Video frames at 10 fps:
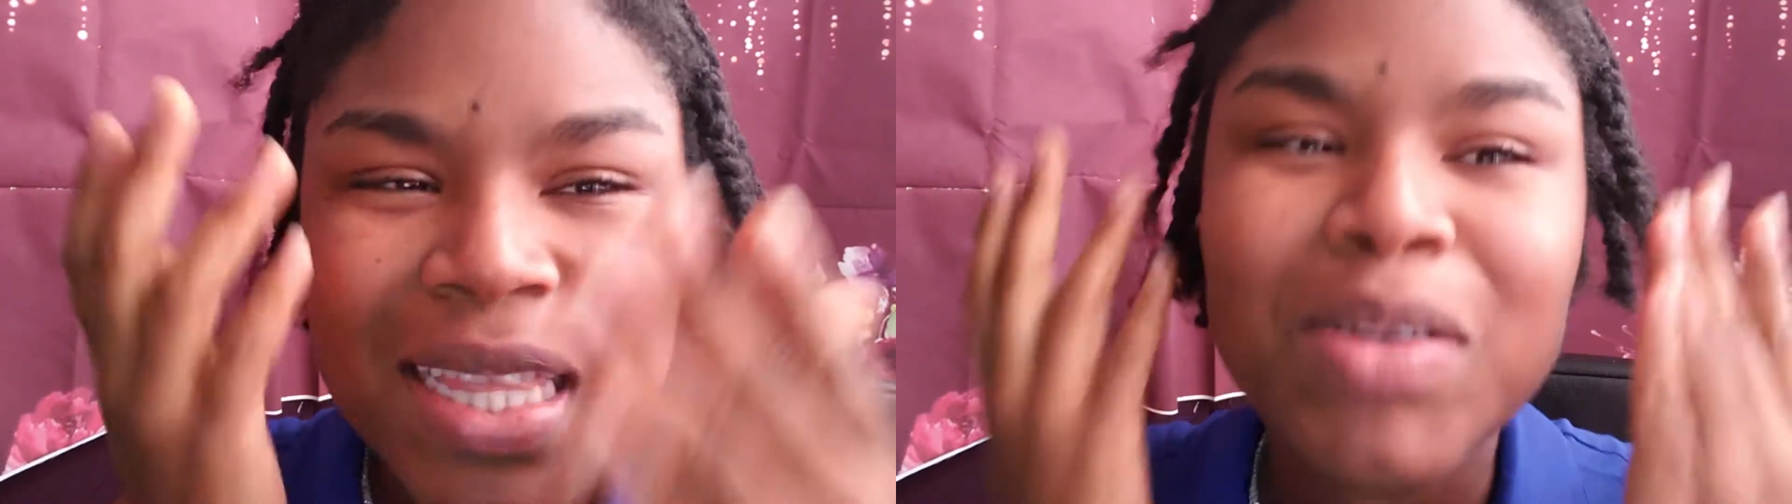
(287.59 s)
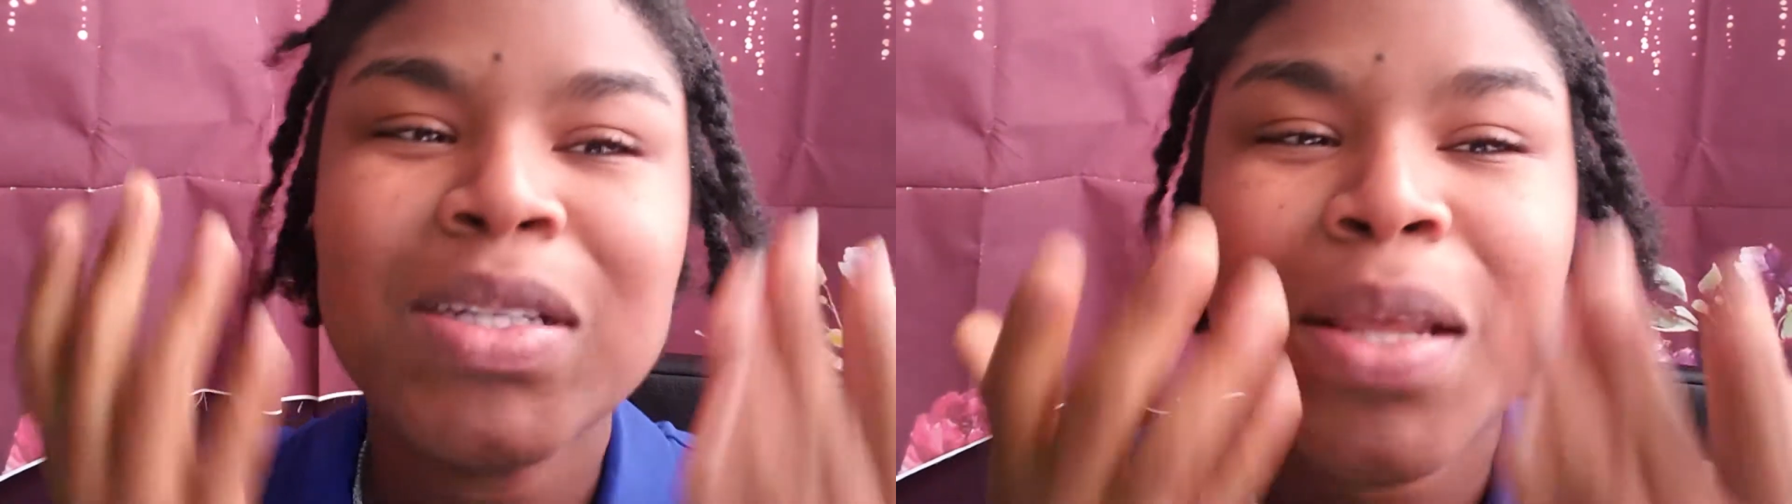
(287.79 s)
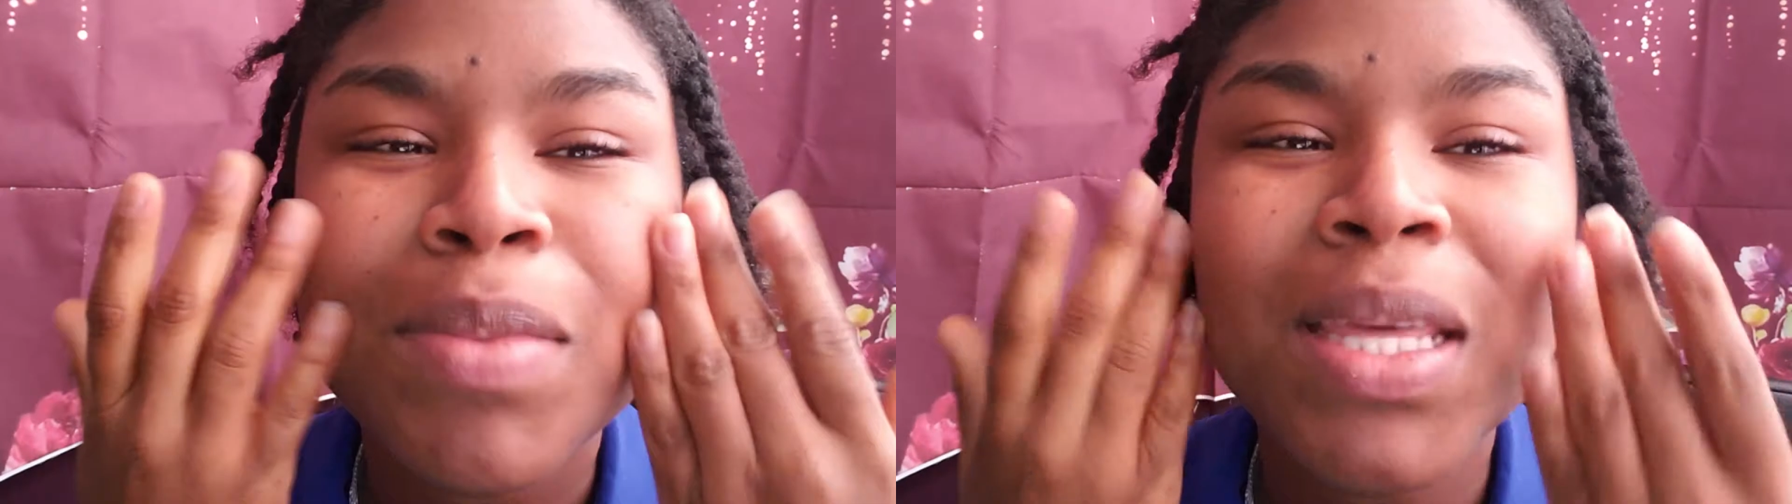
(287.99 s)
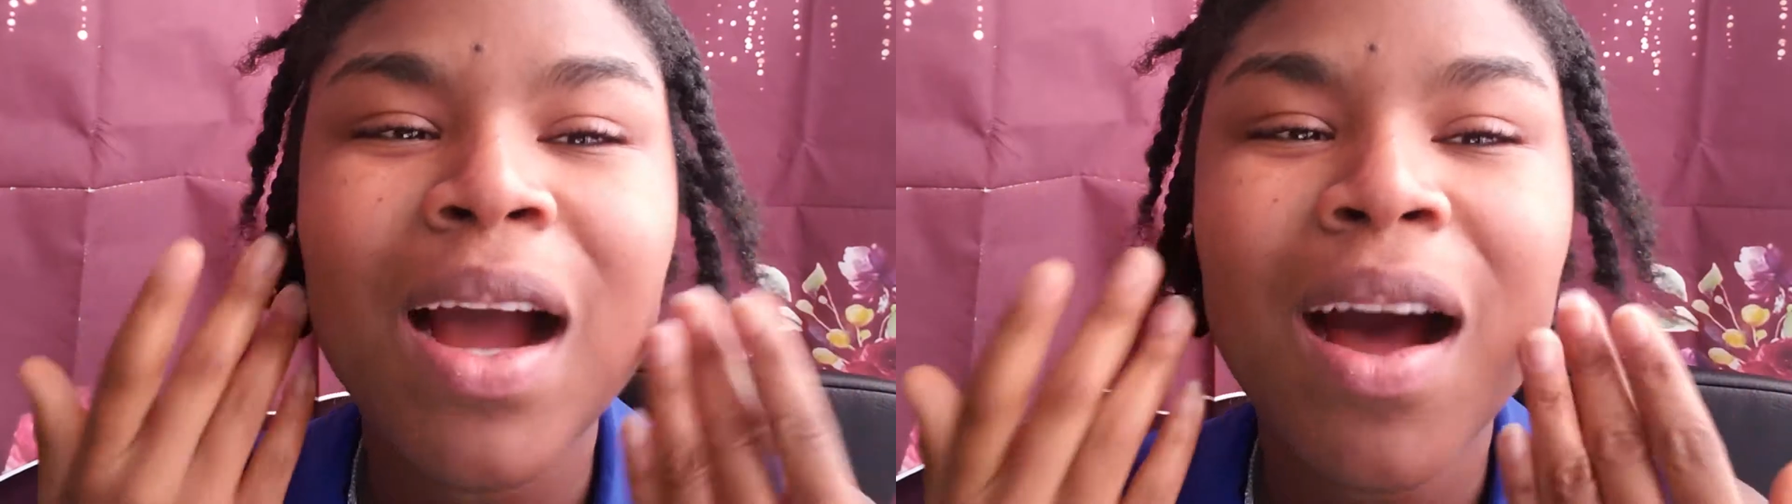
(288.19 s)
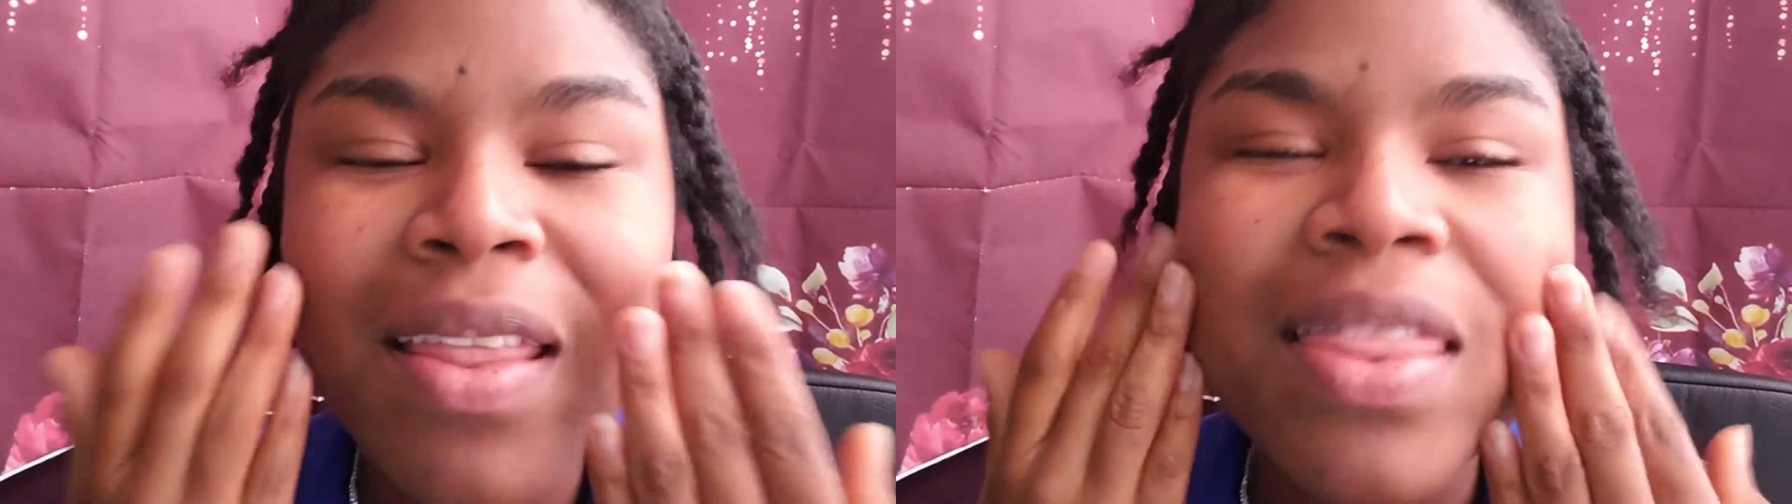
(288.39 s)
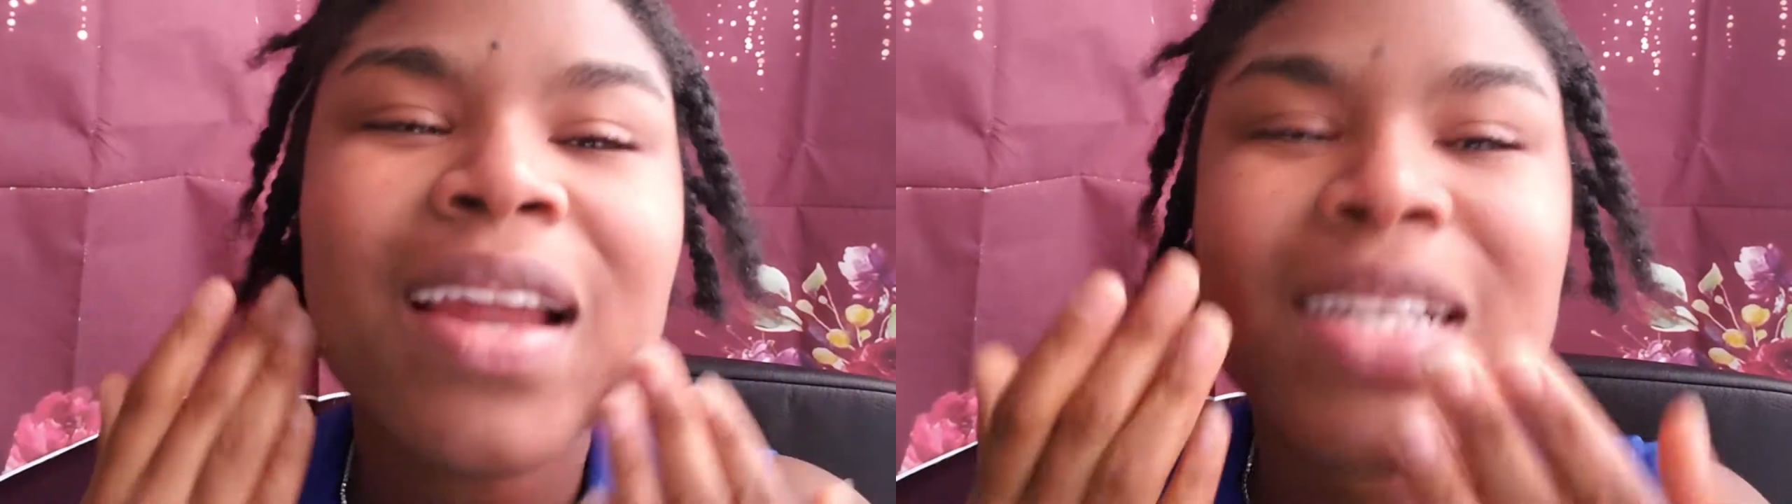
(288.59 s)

there was something on there.